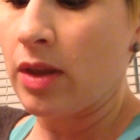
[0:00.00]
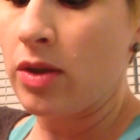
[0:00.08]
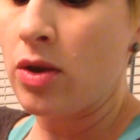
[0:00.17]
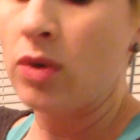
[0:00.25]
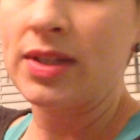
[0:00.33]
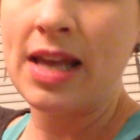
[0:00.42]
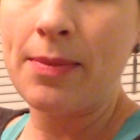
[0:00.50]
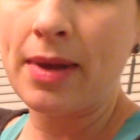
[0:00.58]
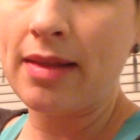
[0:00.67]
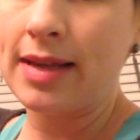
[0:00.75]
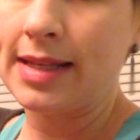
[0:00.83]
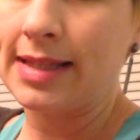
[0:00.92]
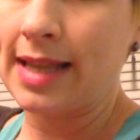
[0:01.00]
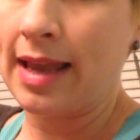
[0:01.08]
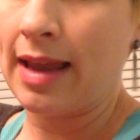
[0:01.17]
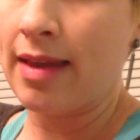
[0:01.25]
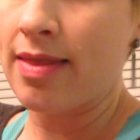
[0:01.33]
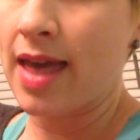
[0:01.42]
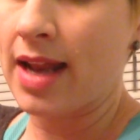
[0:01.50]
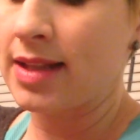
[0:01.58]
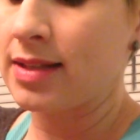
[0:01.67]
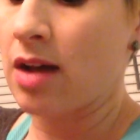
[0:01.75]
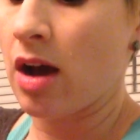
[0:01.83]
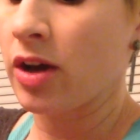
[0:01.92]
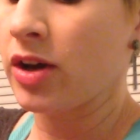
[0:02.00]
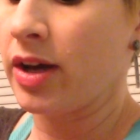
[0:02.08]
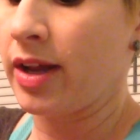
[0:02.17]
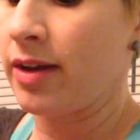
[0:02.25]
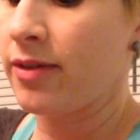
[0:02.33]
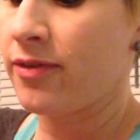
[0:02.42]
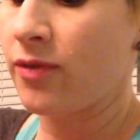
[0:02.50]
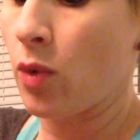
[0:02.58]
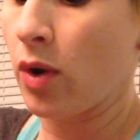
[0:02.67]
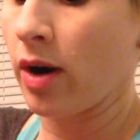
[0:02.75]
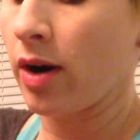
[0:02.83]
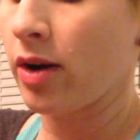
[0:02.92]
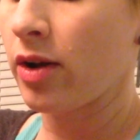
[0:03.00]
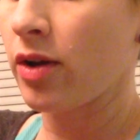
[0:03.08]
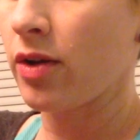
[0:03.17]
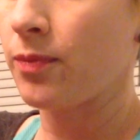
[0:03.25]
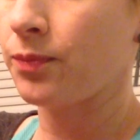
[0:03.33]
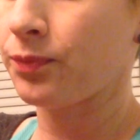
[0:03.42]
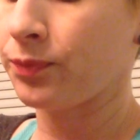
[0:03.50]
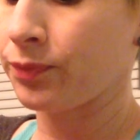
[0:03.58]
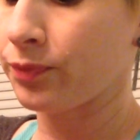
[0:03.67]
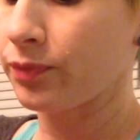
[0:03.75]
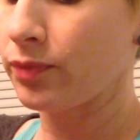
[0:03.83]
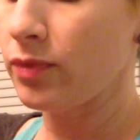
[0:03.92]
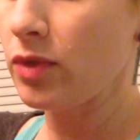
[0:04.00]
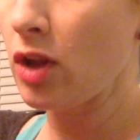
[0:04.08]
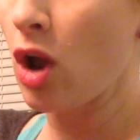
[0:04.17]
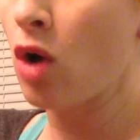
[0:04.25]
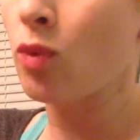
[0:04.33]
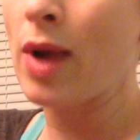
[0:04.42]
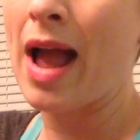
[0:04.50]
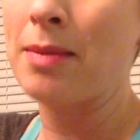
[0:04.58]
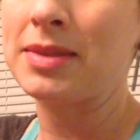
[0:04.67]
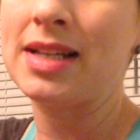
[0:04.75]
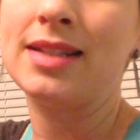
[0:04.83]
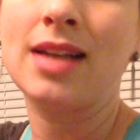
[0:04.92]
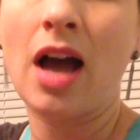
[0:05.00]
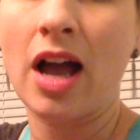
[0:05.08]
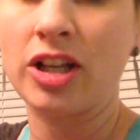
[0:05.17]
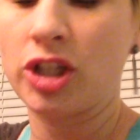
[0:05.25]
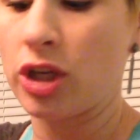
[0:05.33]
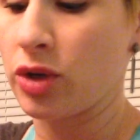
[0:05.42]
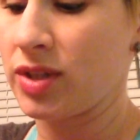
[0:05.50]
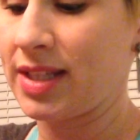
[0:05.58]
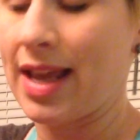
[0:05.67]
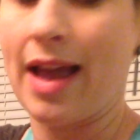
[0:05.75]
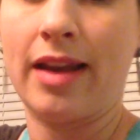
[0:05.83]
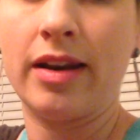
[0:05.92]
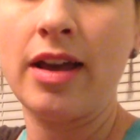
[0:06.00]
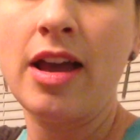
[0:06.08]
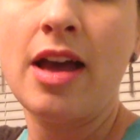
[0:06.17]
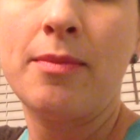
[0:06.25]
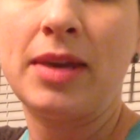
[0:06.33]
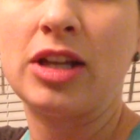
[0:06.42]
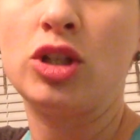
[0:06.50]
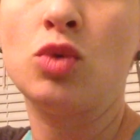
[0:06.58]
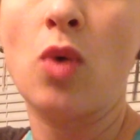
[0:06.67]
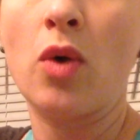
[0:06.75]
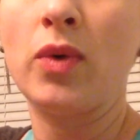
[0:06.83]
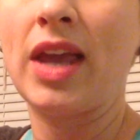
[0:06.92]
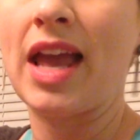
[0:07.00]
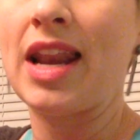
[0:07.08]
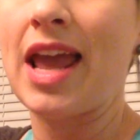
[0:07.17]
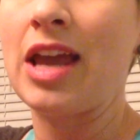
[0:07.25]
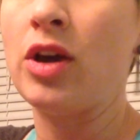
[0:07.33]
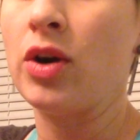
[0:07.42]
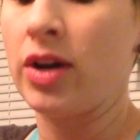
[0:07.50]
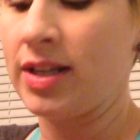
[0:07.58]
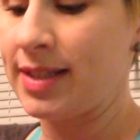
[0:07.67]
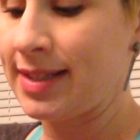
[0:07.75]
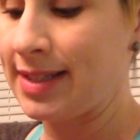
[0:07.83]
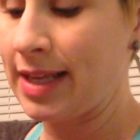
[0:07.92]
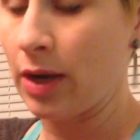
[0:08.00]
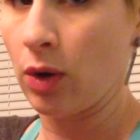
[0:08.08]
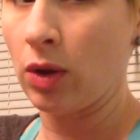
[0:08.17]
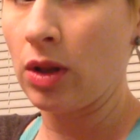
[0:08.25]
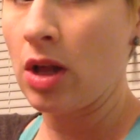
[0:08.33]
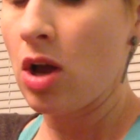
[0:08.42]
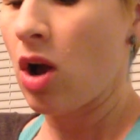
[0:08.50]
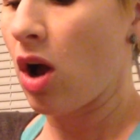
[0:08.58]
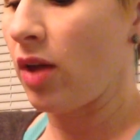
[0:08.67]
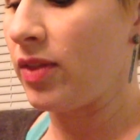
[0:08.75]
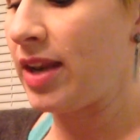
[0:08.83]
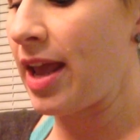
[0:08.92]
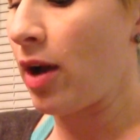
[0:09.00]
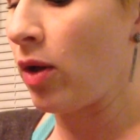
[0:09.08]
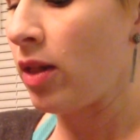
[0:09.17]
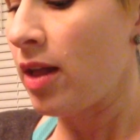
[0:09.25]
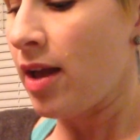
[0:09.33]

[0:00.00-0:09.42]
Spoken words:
You'll typically see that it's not good for a wrap to touch your skin because you won't get a good seal on the nail.